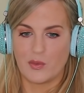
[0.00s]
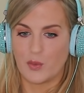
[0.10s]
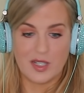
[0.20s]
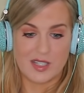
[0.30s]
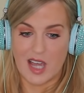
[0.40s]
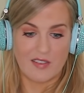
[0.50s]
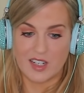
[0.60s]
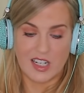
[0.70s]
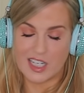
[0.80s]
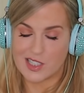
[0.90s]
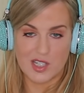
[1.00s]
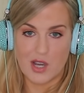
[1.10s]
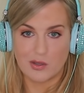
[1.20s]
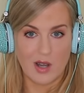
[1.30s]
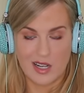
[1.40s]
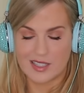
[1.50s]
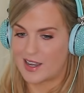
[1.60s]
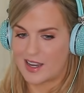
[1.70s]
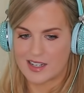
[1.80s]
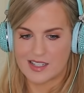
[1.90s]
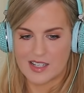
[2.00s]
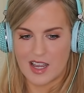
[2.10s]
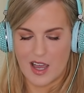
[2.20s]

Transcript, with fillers: we definitely, it's no contact.